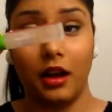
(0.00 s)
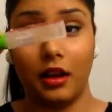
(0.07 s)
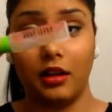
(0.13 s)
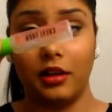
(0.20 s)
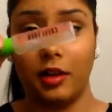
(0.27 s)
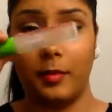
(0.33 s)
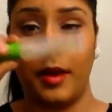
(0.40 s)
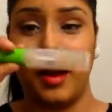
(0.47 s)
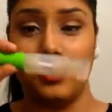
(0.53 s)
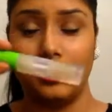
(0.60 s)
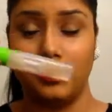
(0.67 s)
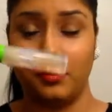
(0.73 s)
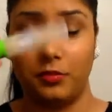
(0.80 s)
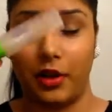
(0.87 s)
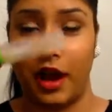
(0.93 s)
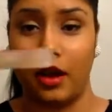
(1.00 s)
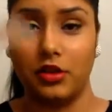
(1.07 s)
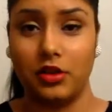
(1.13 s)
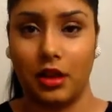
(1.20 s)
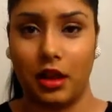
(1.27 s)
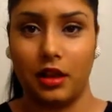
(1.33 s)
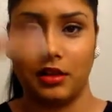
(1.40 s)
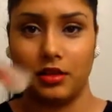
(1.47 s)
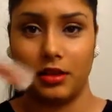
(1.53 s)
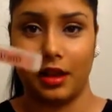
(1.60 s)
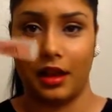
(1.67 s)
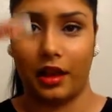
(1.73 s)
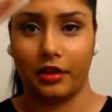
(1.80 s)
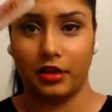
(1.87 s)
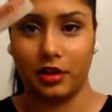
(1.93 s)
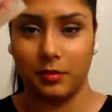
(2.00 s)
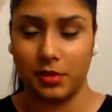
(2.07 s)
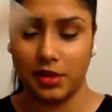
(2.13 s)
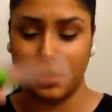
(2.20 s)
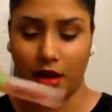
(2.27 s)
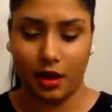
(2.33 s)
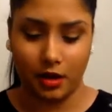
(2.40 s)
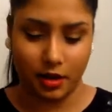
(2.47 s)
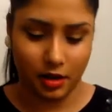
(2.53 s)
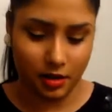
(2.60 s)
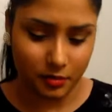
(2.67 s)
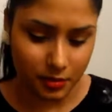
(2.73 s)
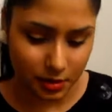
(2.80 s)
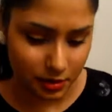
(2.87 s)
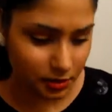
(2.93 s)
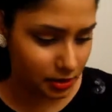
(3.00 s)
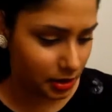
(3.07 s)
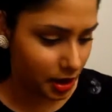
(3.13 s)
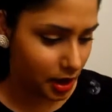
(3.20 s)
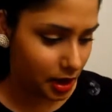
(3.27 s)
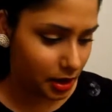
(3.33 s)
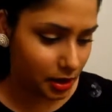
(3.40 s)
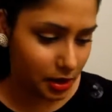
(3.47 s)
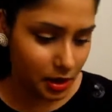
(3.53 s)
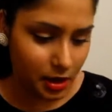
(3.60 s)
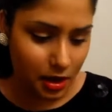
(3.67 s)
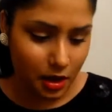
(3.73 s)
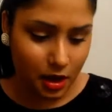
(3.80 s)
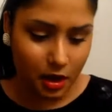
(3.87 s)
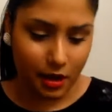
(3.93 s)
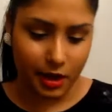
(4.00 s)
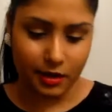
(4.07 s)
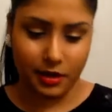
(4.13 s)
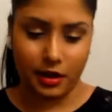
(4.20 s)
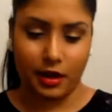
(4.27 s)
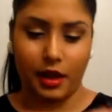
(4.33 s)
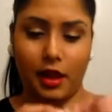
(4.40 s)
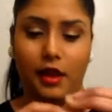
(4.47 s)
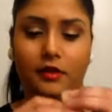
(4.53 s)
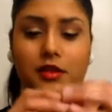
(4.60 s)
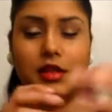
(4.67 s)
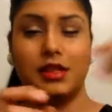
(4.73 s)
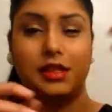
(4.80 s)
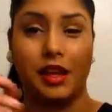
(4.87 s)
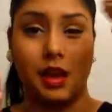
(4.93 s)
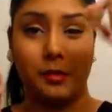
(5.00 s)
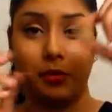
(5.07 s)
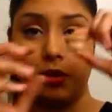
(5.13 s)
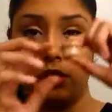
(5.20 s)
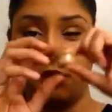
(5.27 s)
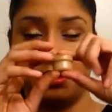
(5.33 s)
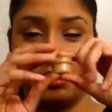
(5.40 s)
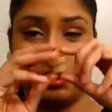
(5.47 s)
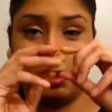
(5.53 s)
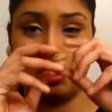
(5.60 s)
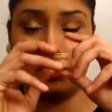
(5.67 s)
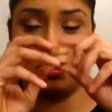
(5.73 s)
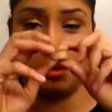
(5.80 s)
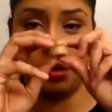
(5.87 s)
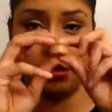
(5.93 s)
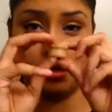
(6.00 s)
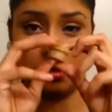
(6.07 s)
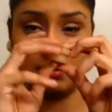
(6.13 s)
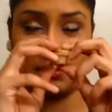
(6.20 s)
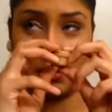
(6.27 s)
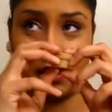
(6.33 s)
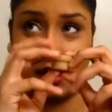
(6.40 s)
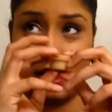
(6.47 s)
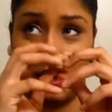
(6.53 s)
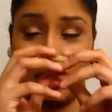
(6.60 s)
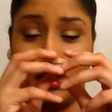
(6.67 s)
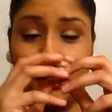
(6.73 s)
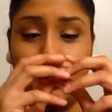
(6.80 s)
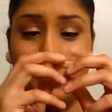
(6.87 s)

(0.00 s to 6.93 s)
Clear brow gel. It's like actually mascara, but yeah. Okay, then I have this sample from Sephora